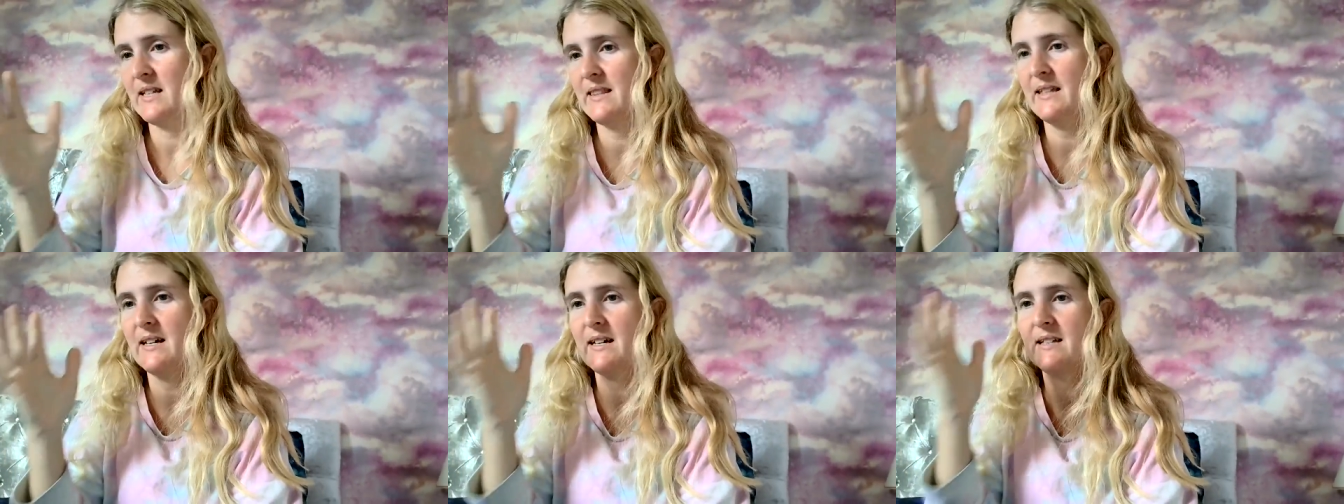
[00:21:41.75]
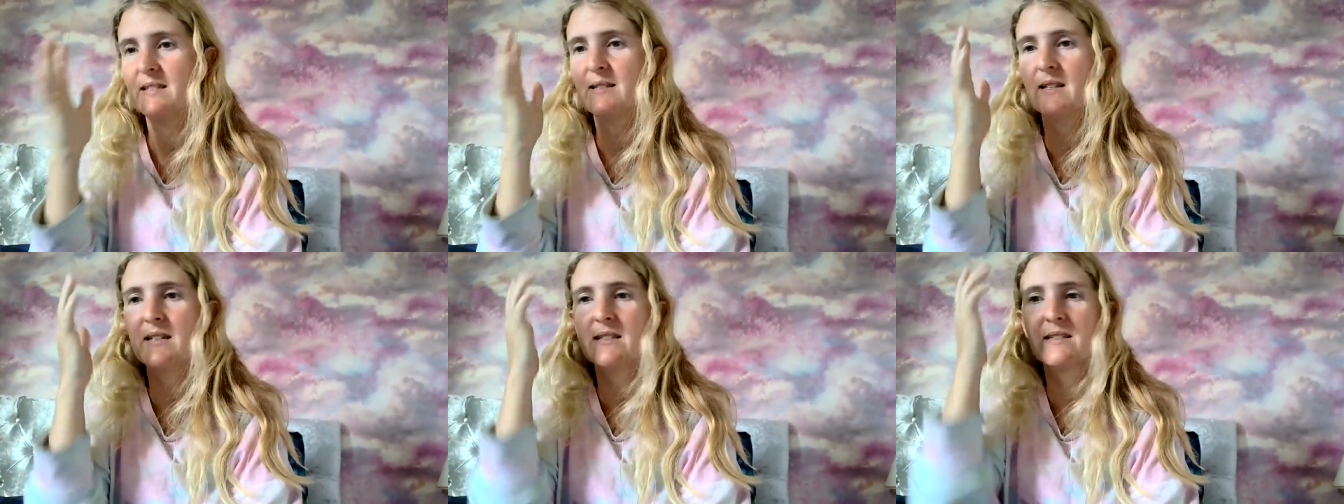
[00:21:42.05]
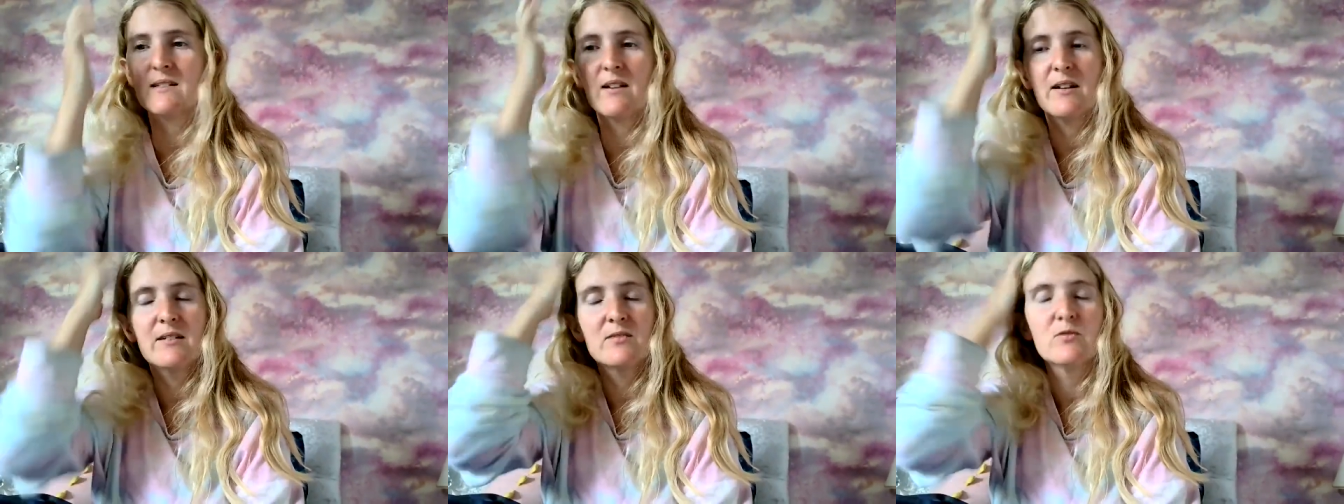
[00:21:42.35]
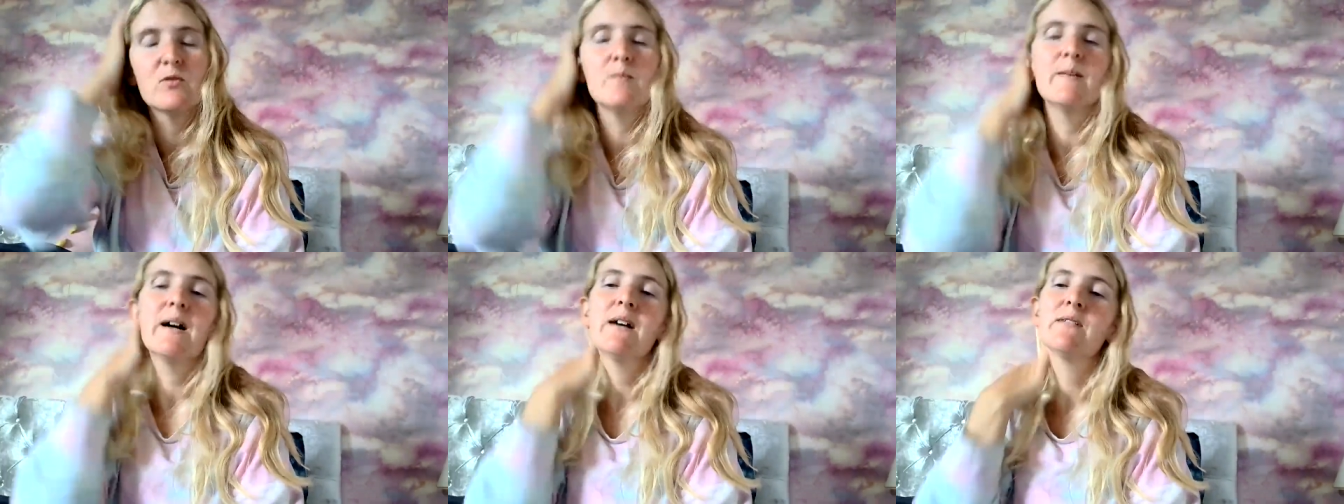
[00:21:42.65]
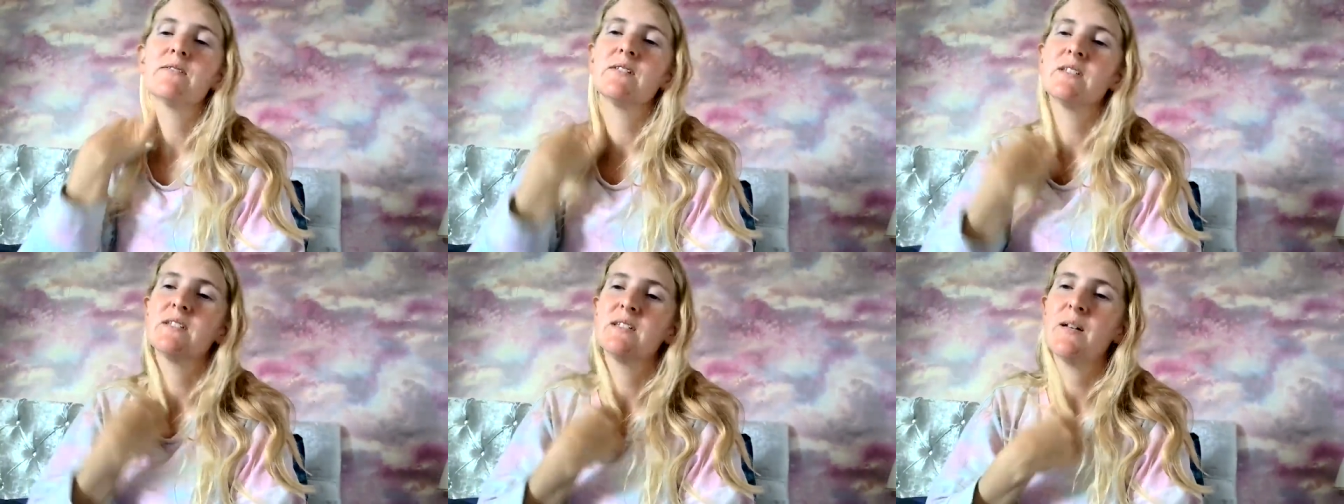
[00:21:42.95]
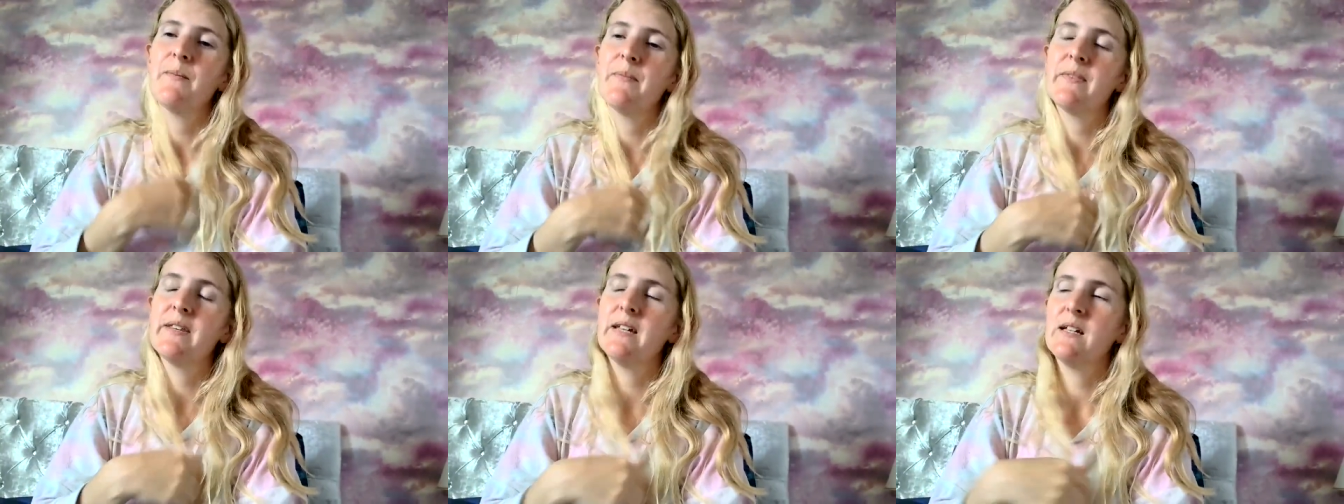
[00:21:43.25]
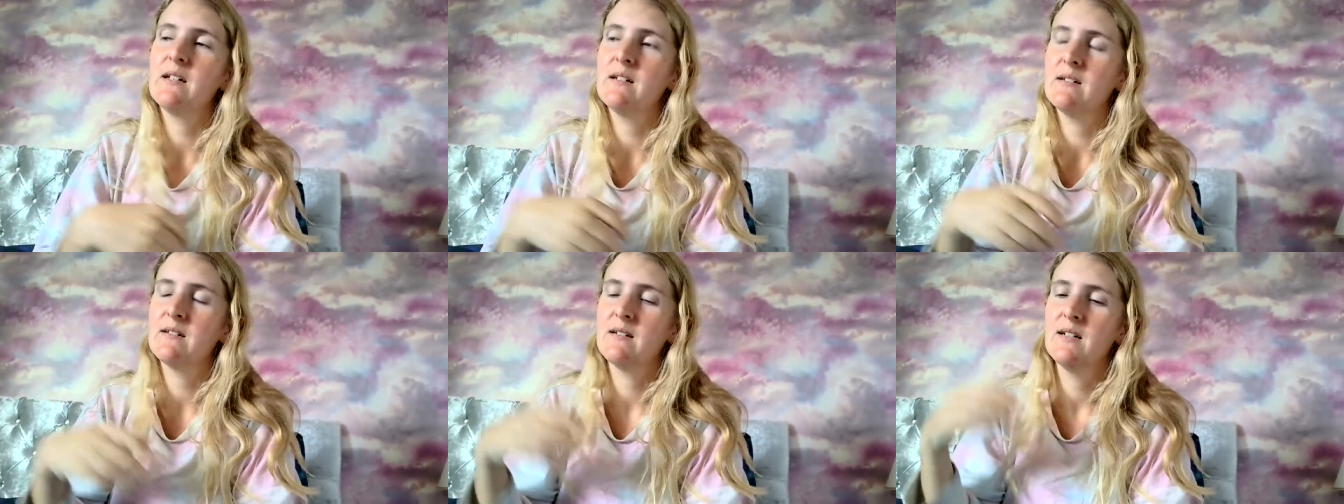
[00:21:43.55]
and that is, it's going to amount to
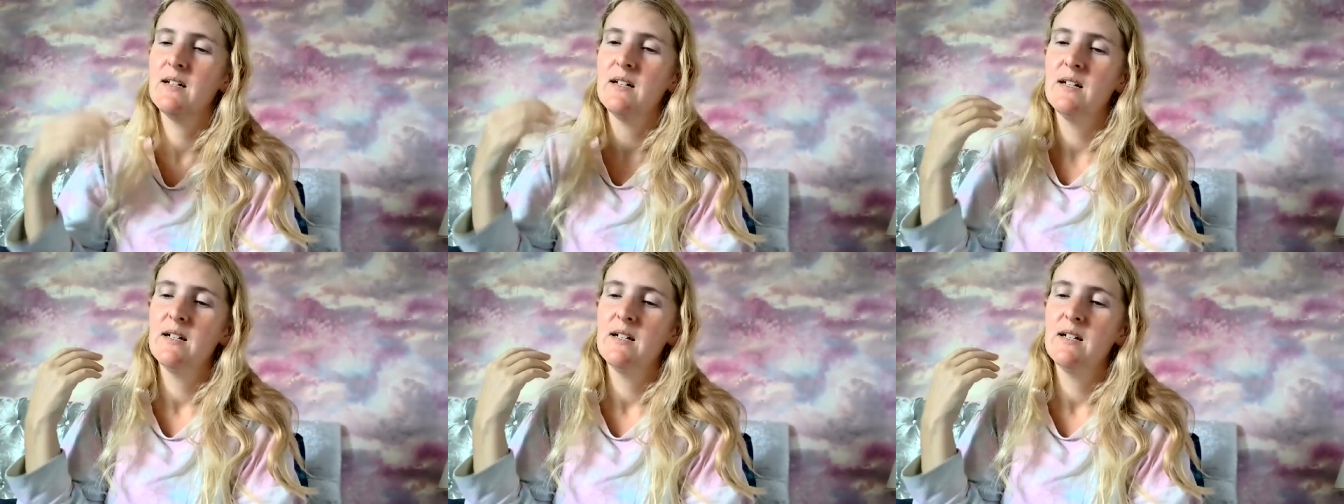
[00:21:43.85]
something.